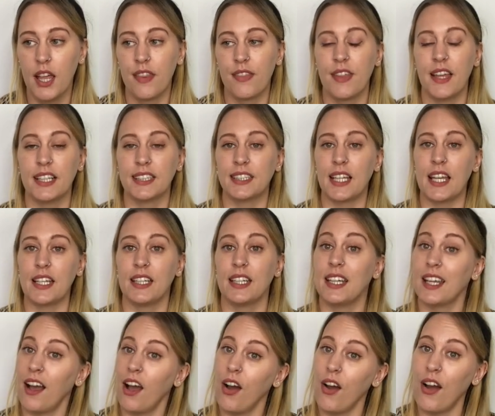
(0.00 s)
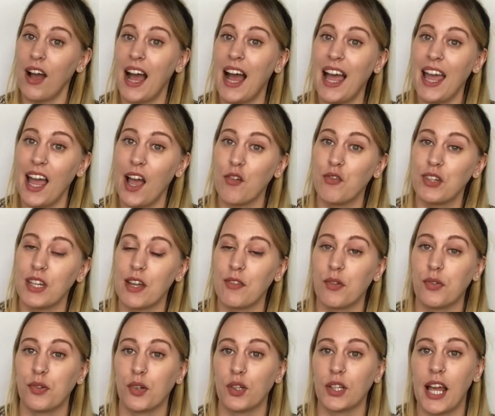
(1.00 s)
They said, oh, I have a
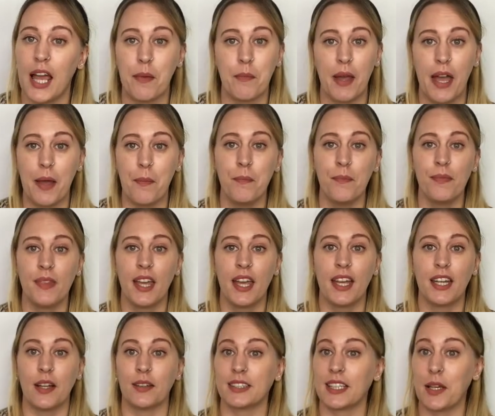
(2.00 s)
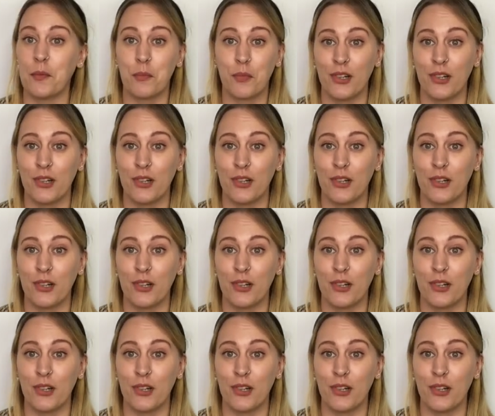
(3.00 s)
Neverfull and I was like,